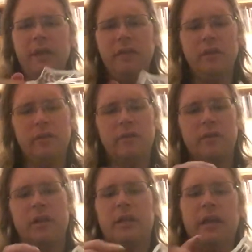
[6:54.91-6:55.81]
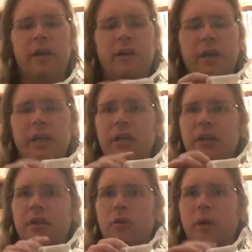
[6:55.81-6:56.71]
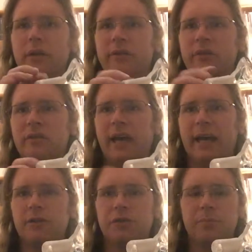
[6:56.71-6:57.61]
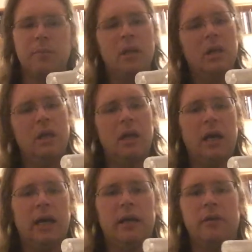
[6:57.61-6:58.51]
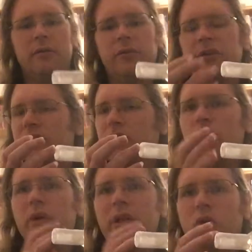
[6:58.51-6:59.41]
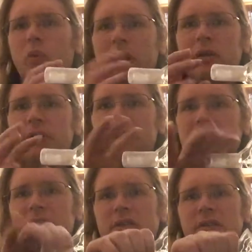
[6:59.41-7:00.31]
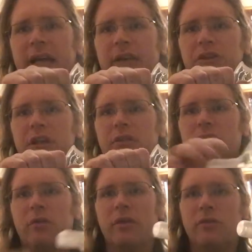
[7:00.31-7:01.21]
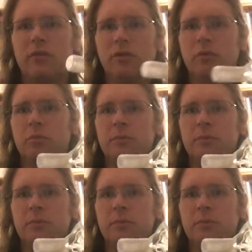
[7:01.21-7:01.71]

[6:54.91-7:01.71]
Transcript: in this uh, area in here where it's attached, uh, there's acrylic weld in here attaching it to this tube.